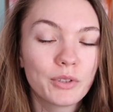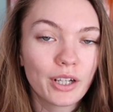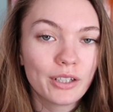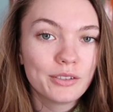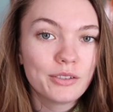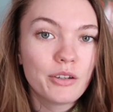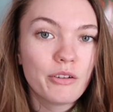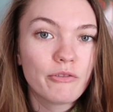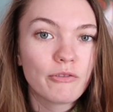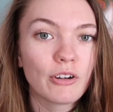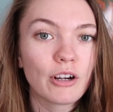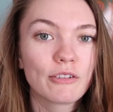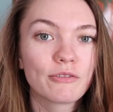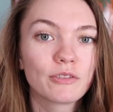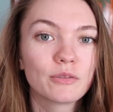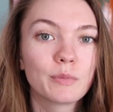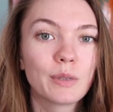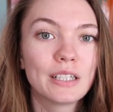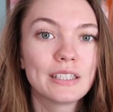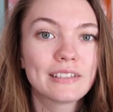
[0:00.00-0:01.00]
not too far
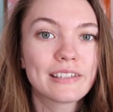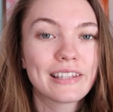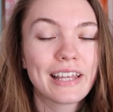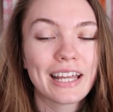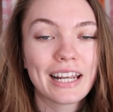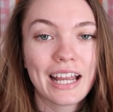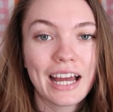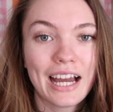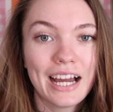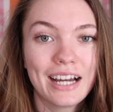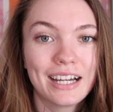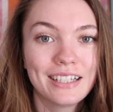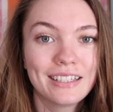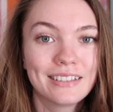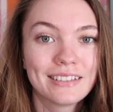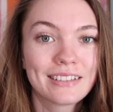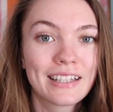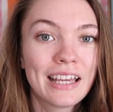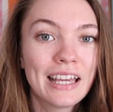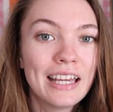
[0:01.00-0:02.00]
from us that
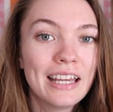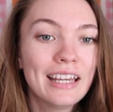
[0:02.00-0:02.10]
has